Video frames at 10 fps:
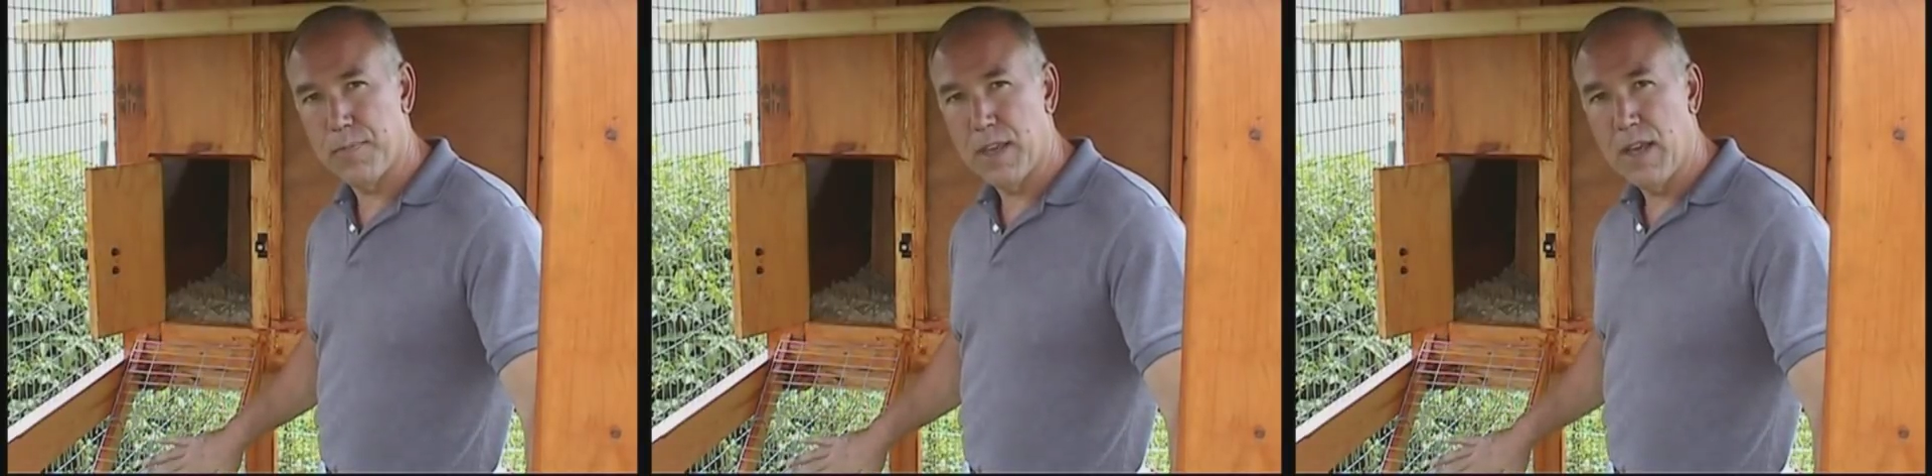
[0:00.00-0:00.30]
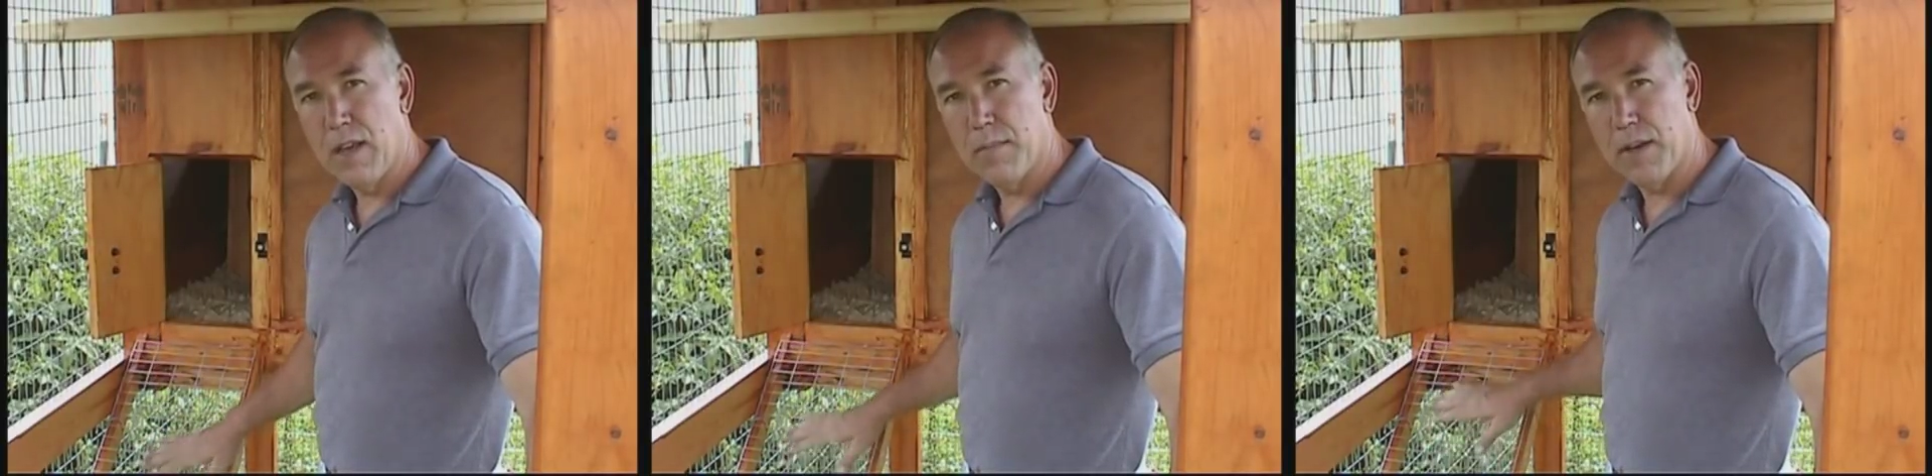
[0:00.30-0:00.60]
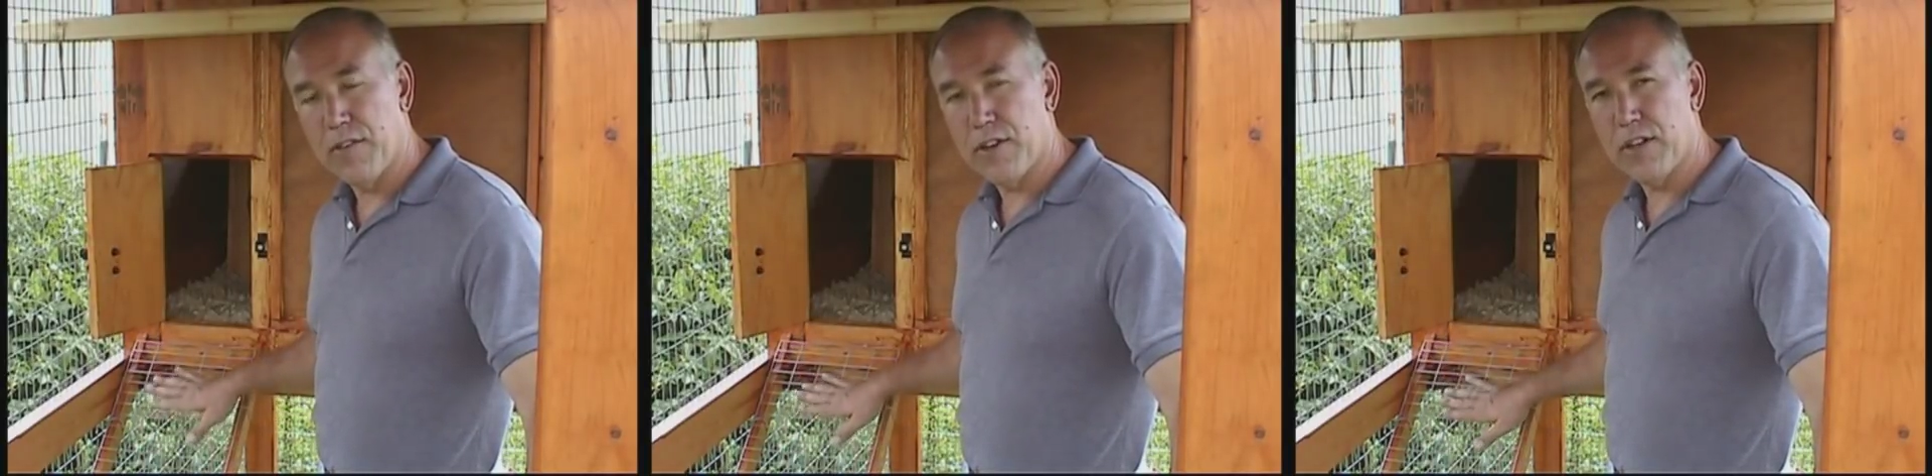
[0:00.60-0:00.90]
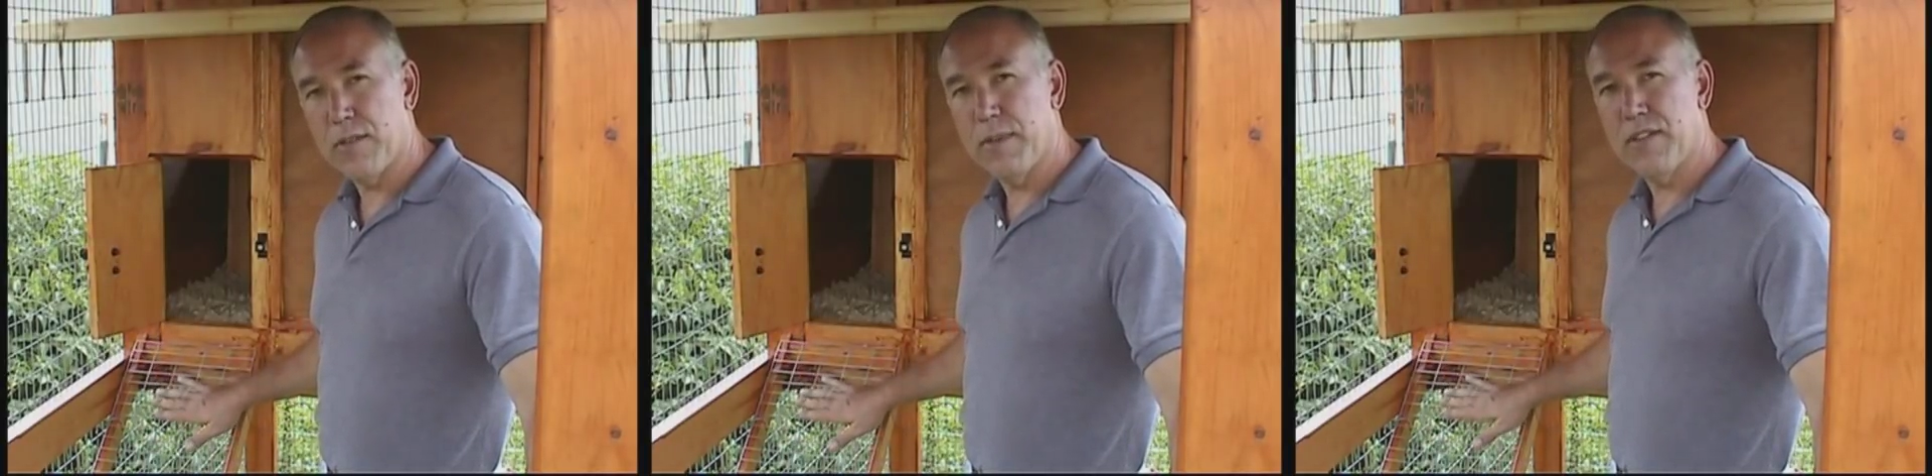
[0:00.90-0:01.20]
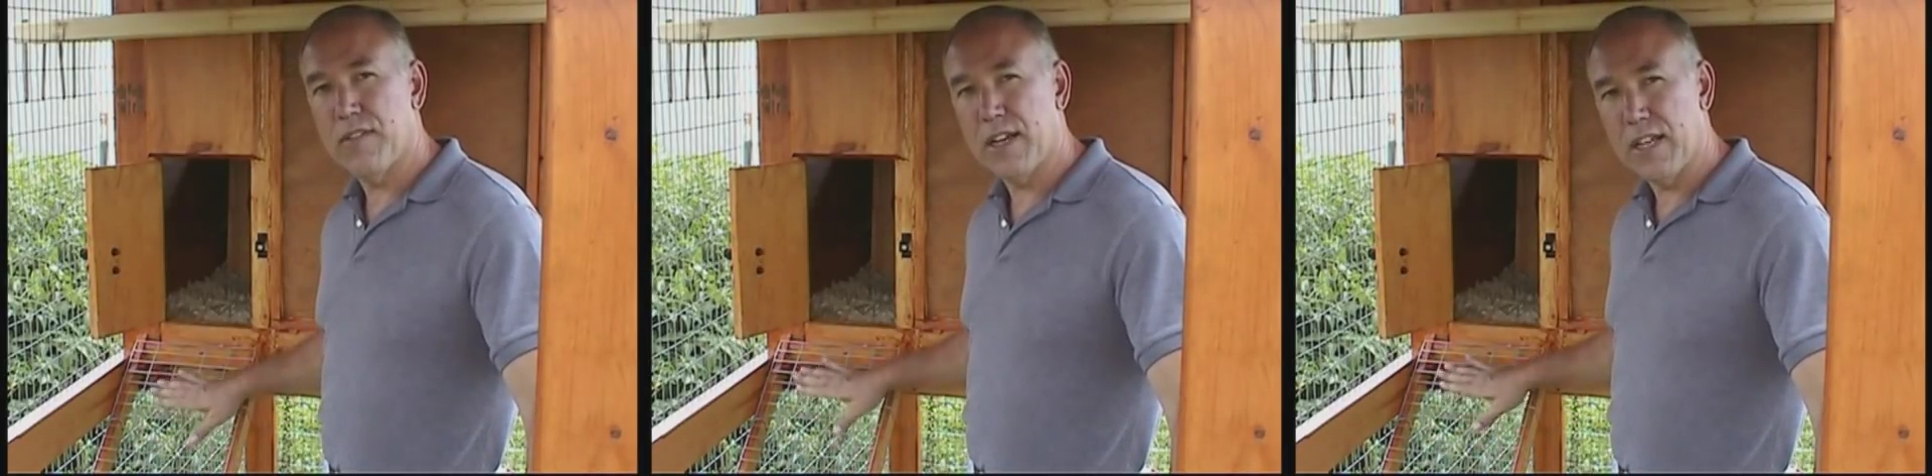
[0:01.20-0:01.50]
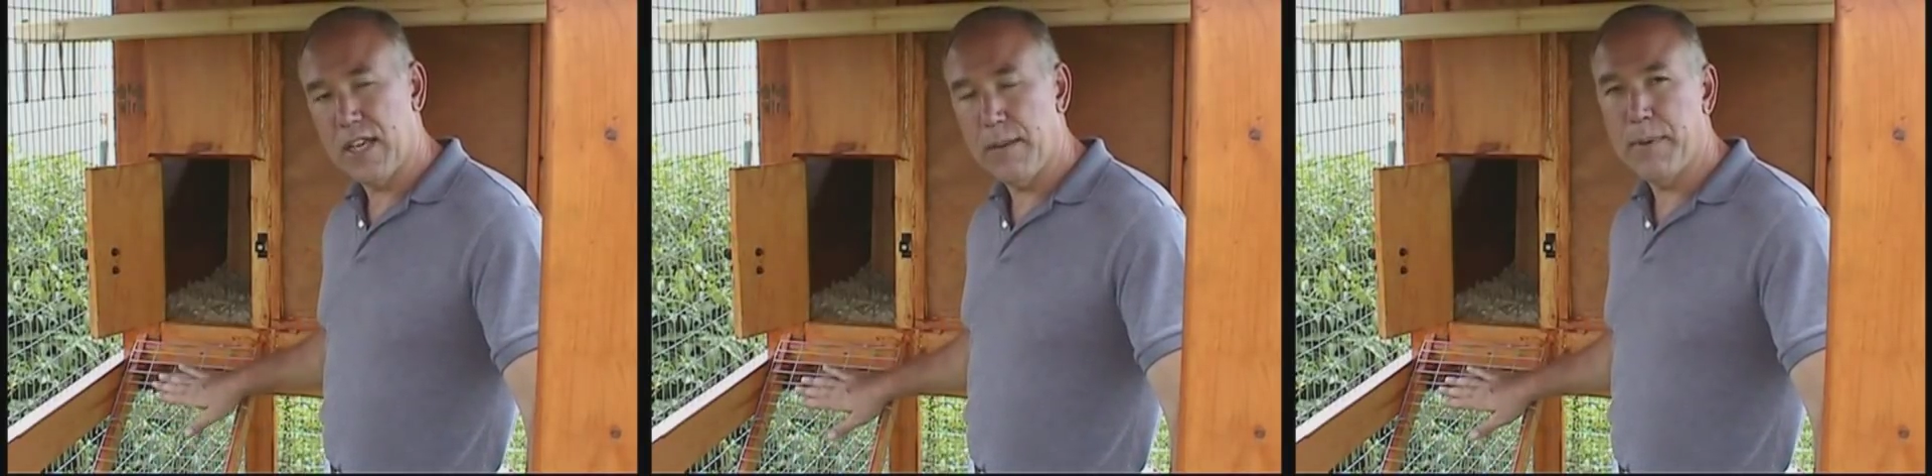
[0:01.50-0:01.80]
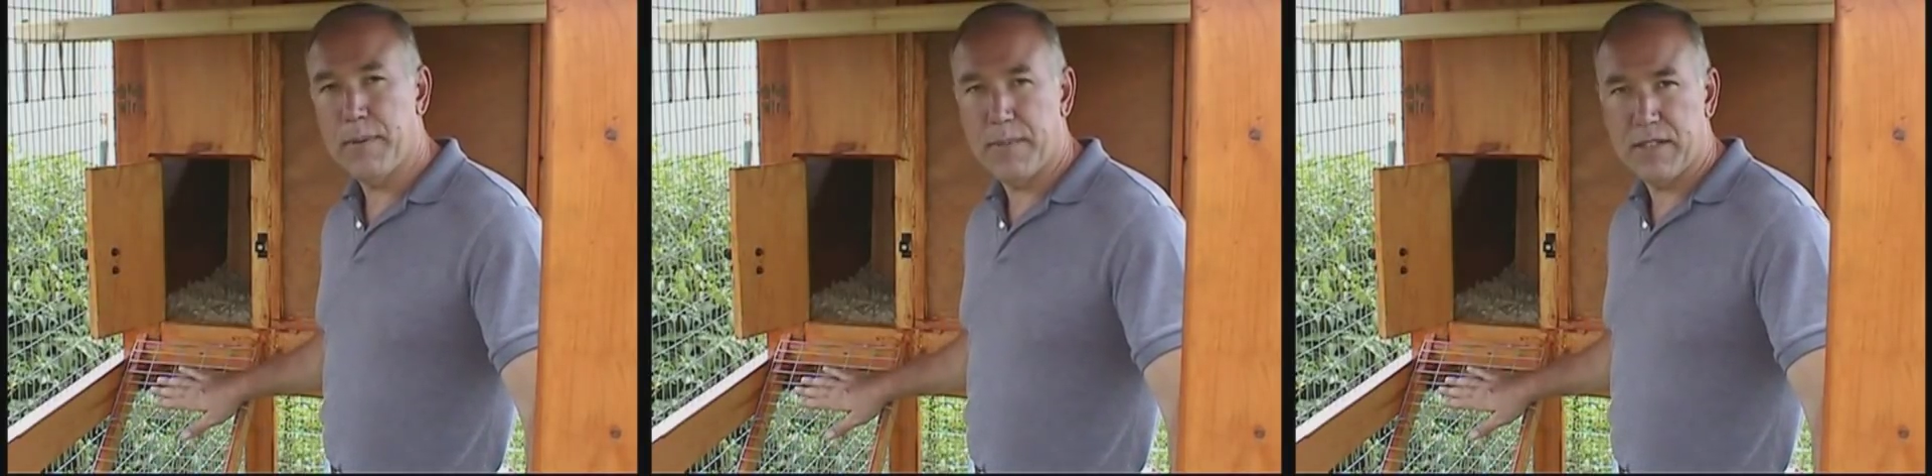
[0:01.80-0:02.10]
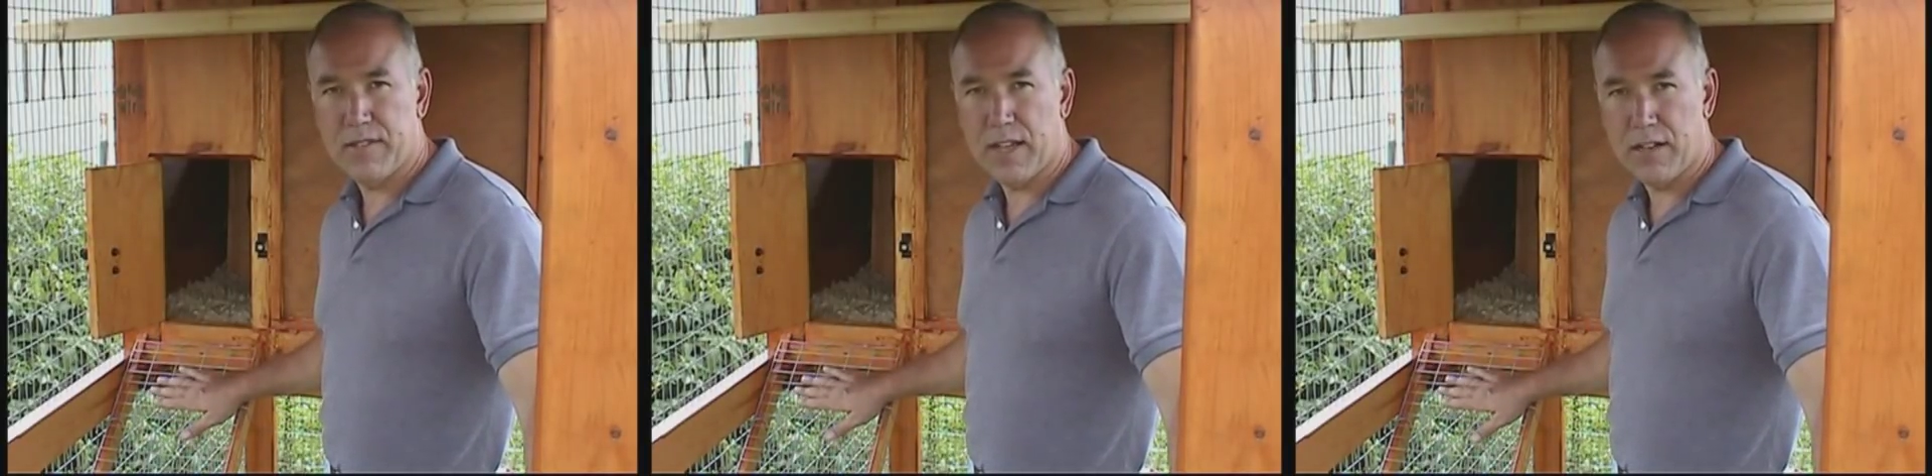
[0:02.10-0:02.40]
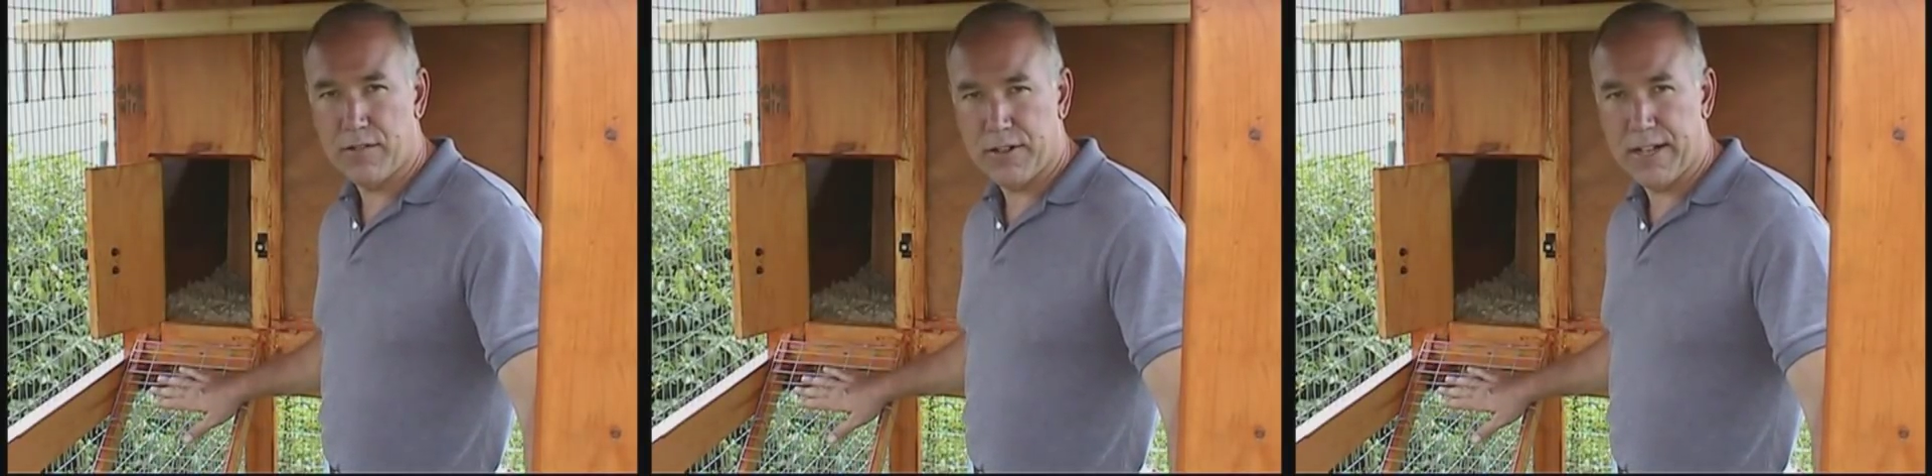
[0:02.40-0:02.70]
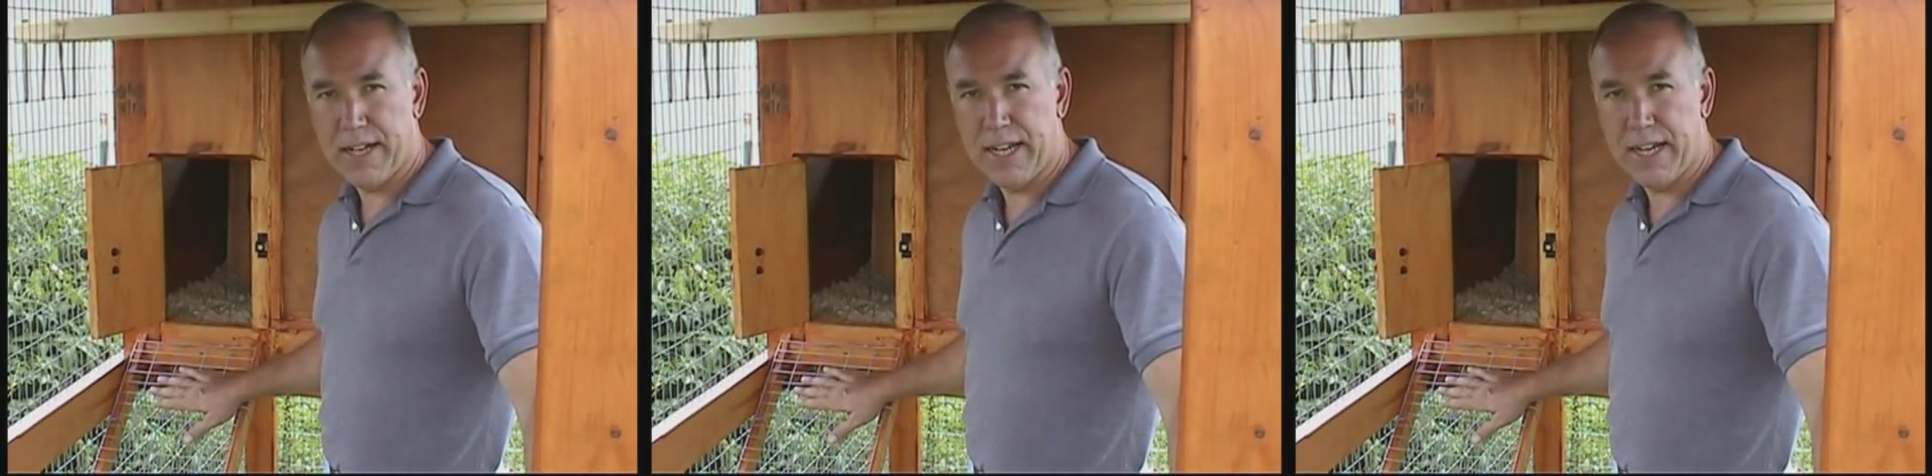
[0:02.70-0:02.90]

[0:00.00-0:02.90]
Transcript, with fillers: By starting them inside and keeping them inside overnight,